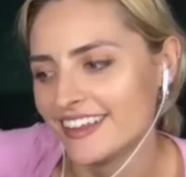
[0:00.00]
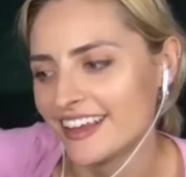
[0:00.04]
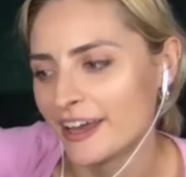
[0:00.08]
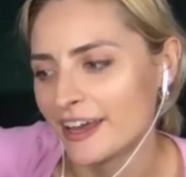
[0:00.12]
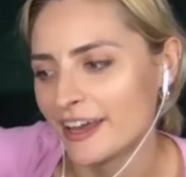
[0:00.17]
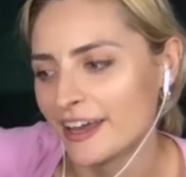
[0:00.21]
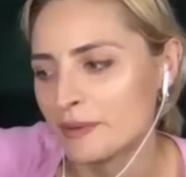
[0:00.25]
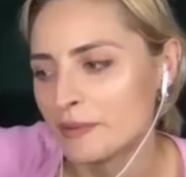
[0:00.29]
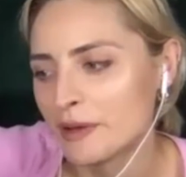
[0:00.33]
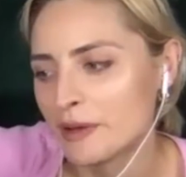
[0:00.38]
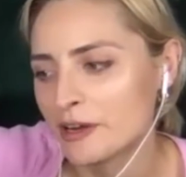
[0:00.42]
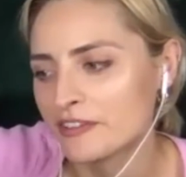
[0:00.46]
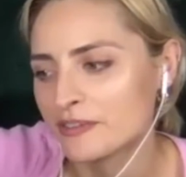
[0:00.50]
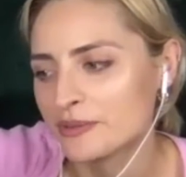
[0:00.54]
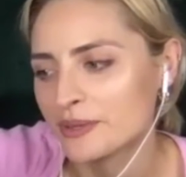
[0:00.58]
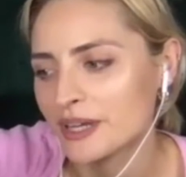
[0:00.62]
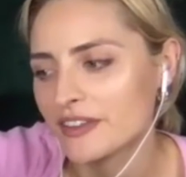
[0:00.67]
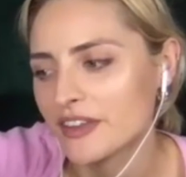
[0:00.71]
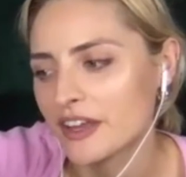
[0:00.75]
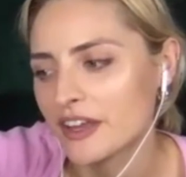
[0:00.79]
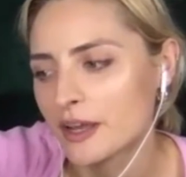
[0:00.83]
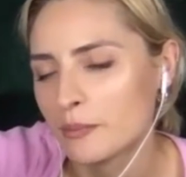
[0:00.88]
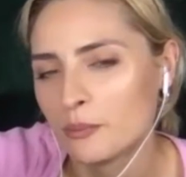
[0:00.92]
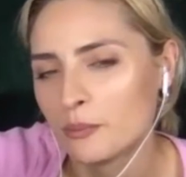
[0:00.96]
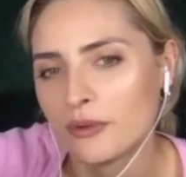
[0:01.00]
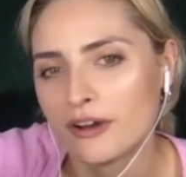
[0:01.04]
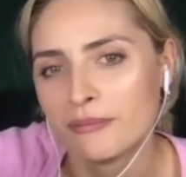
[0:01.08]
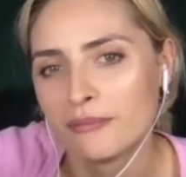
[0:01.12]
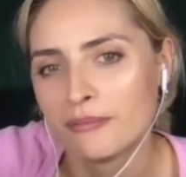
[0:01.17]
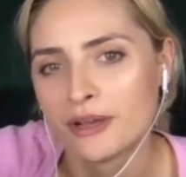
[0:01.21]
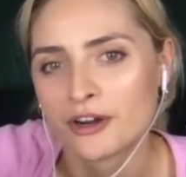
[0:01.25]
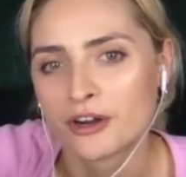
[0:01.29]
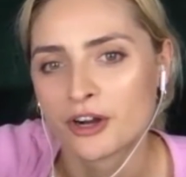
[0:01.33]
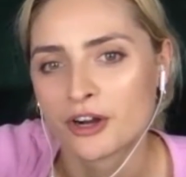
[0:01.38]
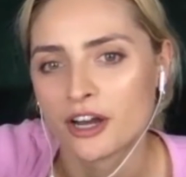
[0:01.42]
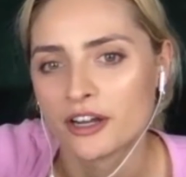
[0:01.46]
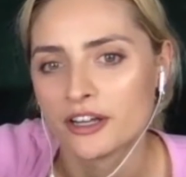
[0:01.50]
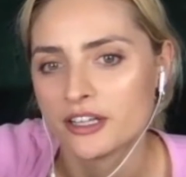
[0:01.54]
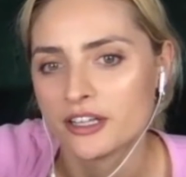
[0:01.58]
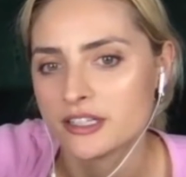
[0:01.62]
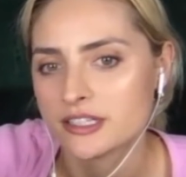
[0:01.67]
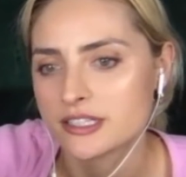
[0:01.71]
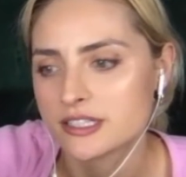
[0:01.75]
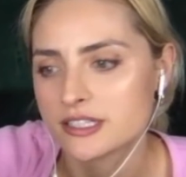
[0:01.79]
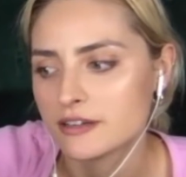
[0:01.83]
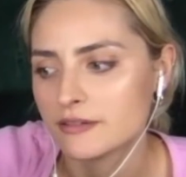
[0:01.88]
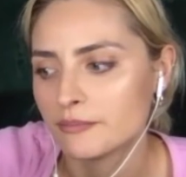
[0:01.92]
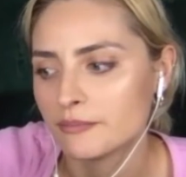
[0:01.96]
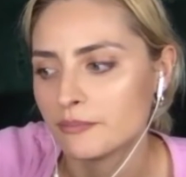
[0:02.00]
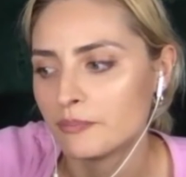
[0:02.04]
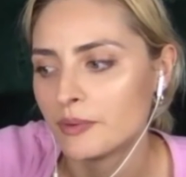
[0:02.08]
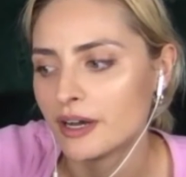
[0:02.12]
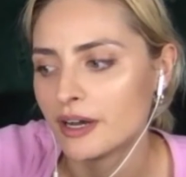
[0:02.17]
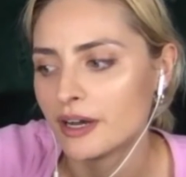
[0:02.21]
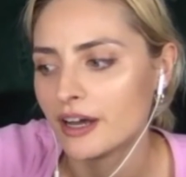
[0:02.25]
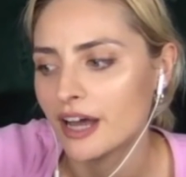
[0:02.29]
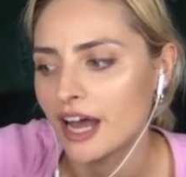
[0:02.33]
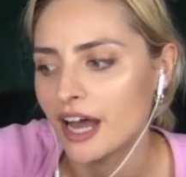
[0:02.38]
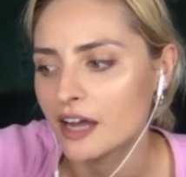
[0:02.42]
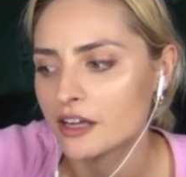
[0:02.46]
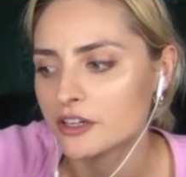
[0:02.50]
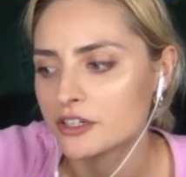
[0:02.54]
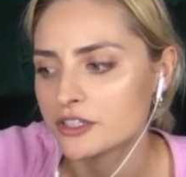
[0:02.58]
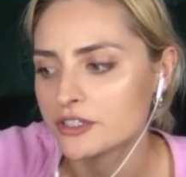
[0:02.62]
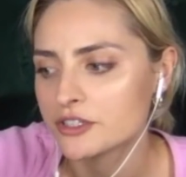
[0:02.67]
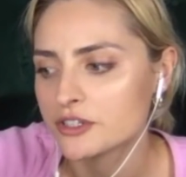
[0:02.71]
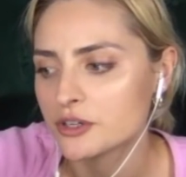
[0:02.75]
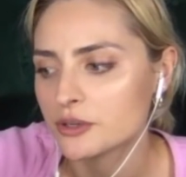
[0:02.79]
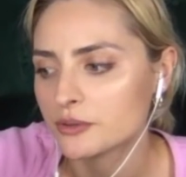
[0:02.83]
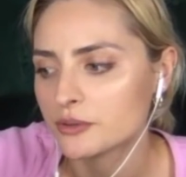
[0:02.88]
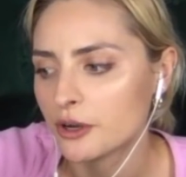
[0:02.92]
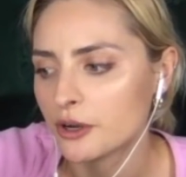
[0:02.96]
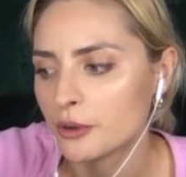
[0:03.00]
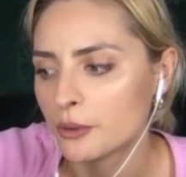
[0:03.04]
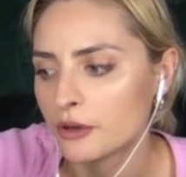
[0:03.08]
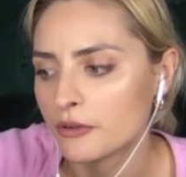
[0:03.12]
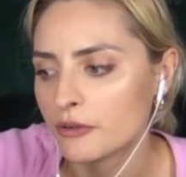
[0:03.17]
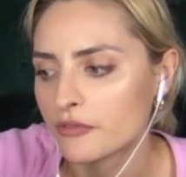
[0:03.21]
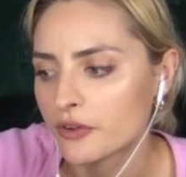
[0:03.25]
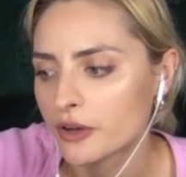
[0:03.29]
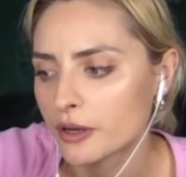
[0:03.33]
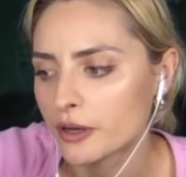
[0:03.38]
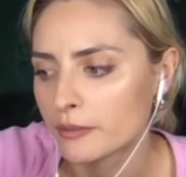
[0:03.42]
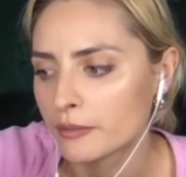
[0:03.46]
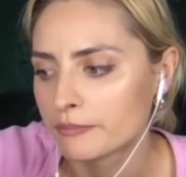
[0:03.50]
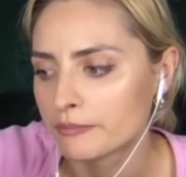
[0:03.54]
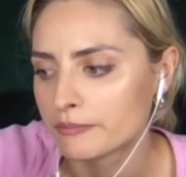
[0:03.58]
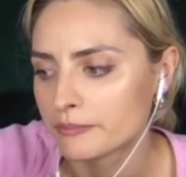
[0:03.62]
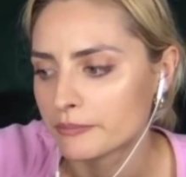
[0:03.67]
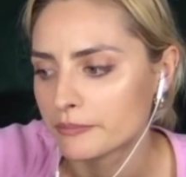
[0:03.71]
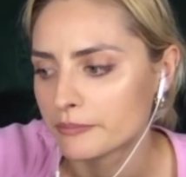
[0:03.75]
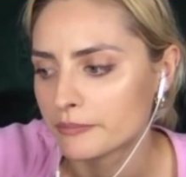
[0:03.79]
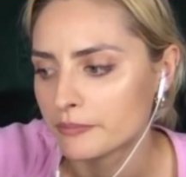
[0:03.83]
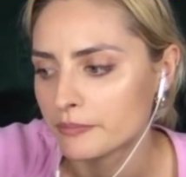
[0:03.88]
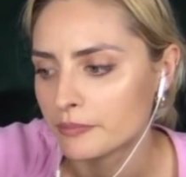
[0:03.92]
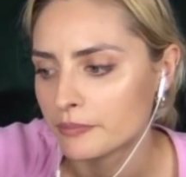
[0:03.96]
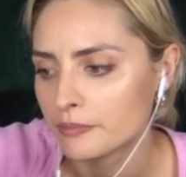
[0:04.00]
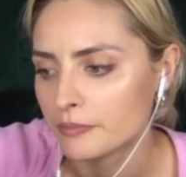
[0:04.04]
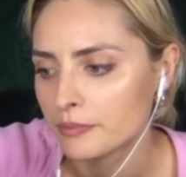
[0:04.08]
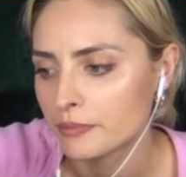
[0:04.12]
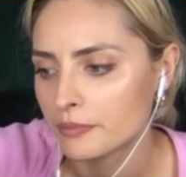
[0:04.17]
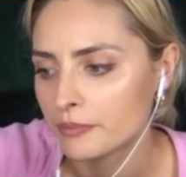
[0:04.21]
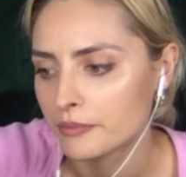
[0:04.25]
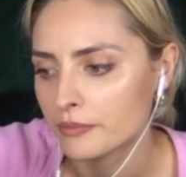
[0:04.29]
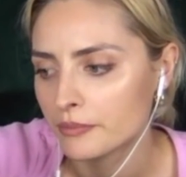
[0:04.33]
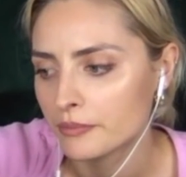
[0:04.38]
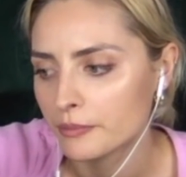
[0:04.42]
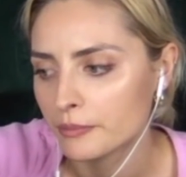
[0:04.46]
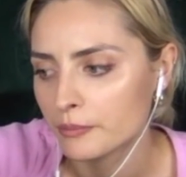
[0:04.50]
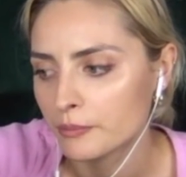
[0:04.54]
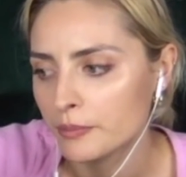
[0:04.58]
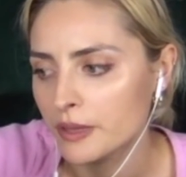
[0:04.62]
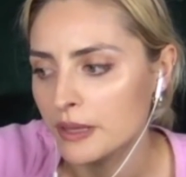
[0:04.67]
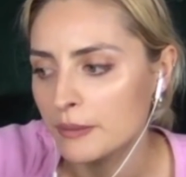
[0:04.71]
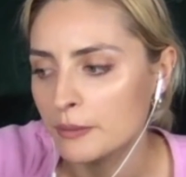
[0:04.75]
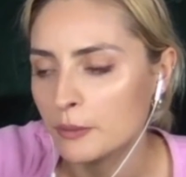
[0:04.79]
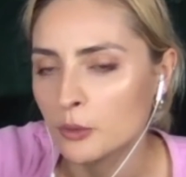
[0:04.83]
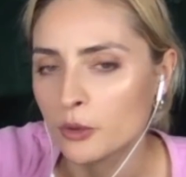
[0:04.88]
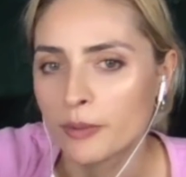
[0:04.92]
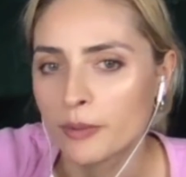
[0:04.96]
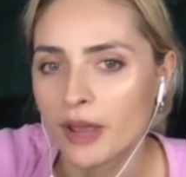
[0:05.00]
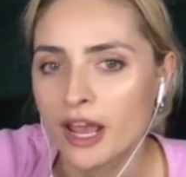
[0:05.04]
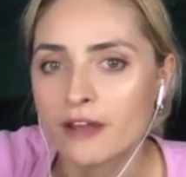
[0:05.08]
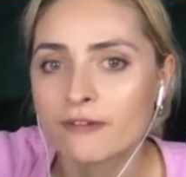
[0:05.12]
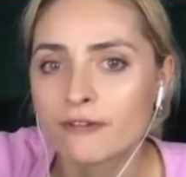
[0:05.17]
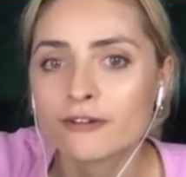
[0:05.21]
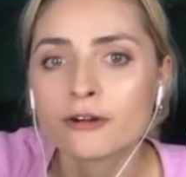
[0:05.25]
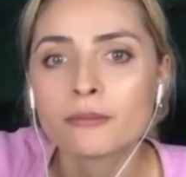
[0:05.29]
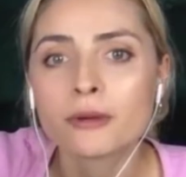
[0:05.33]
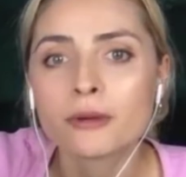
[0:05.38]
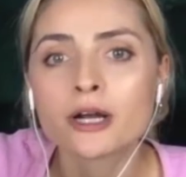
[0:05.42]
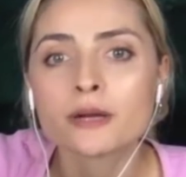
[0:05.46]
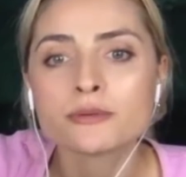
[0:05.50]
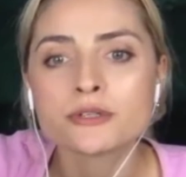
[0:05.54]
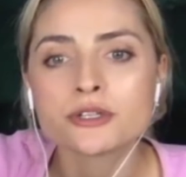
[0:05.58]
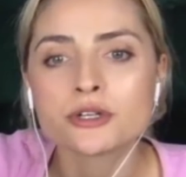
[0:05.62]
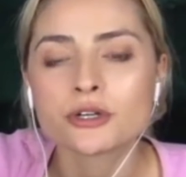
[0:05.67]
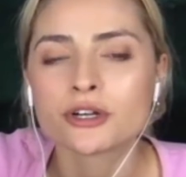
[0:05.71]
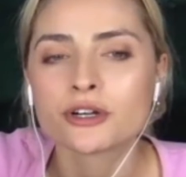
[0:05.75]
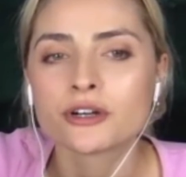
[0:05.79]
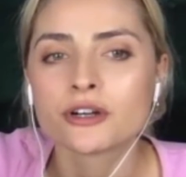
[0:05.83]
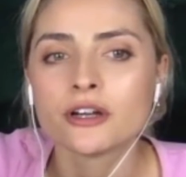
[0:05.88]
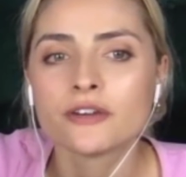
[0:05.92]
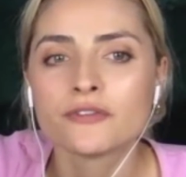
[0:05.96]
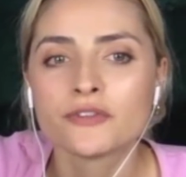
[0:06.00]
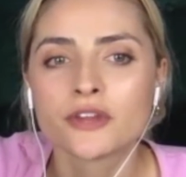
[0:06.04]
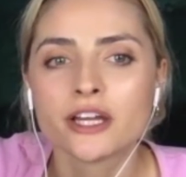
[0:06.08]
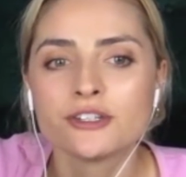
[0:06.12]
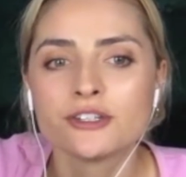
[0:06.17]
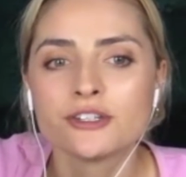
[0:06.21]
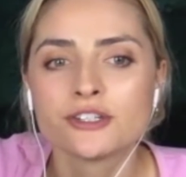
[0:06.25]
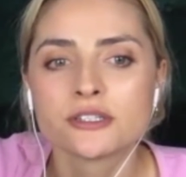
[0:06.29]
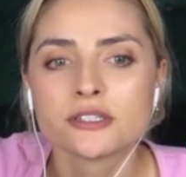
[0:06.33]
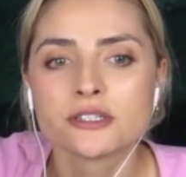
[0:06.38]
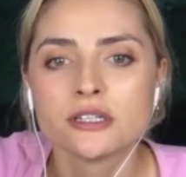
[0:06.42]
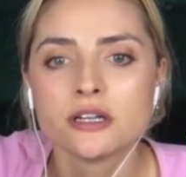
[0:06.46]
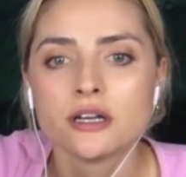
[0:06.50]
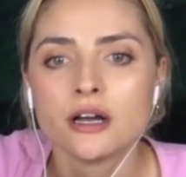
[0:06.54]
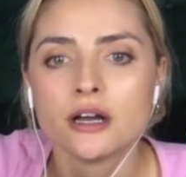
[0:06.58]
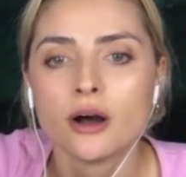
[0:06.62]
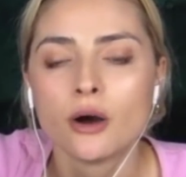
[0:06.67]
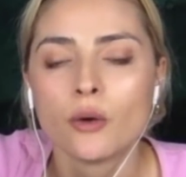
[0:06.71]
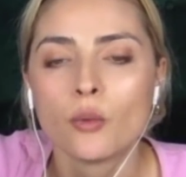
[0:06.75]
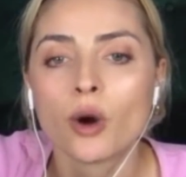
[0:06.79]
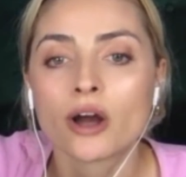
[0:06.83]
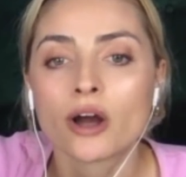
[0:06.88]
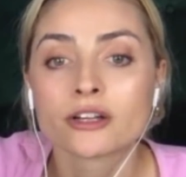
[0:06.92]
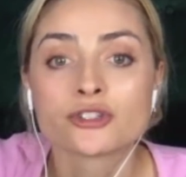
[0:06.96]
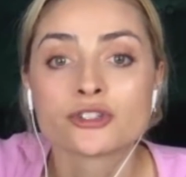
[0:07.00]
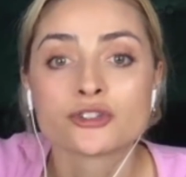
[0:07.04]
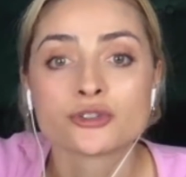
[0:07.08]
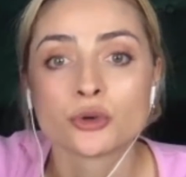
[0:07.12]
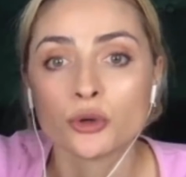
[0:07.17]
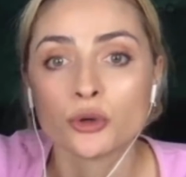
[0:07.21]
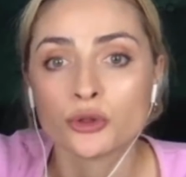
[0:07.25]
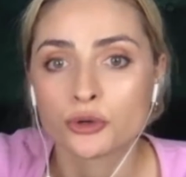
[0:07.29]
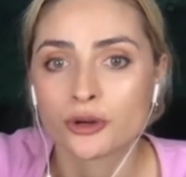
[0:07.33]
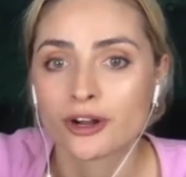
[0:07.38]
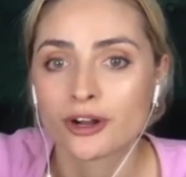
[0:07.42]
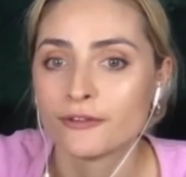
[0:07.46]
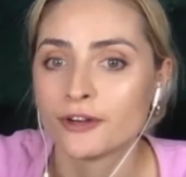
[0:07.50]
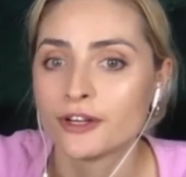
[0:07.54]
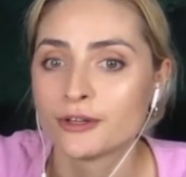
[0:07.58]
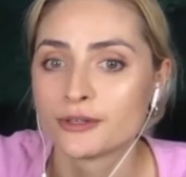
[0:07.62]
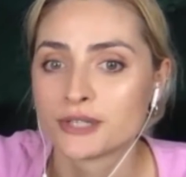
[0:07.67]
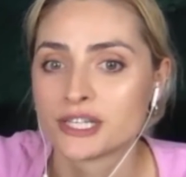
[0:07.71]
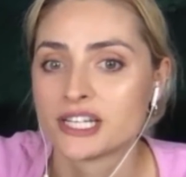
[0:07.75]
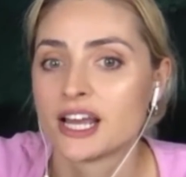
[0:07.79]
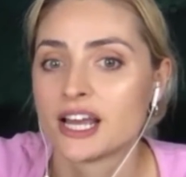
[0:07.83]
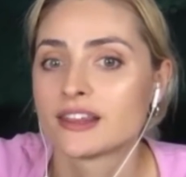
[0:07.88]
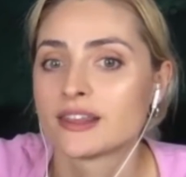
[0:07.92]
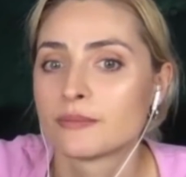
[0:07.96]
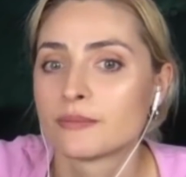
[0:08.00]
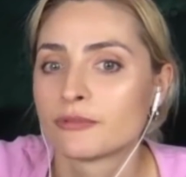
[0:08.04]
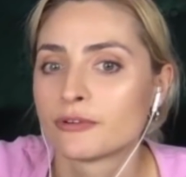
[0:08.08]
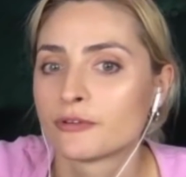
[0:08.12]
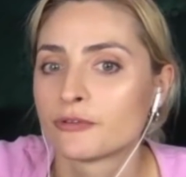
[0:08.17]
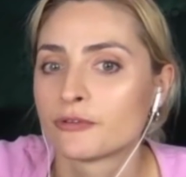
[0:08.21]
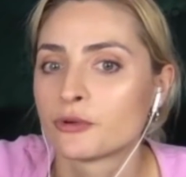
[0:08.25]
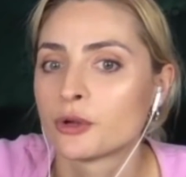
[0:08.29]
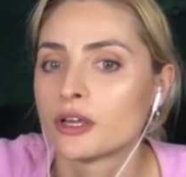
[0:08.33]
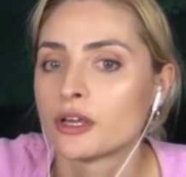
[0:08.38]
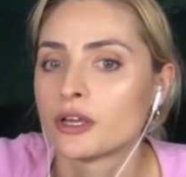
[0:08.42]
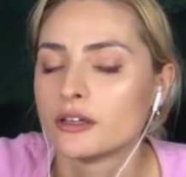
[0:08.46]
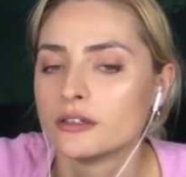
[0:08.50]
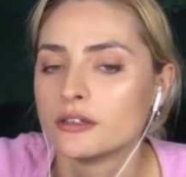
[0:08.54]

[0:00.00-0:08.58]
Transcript: be better if we had like a bigger audience. But I just don't know if people would pay for burps or if they just want to scroll through our videos and get them for free.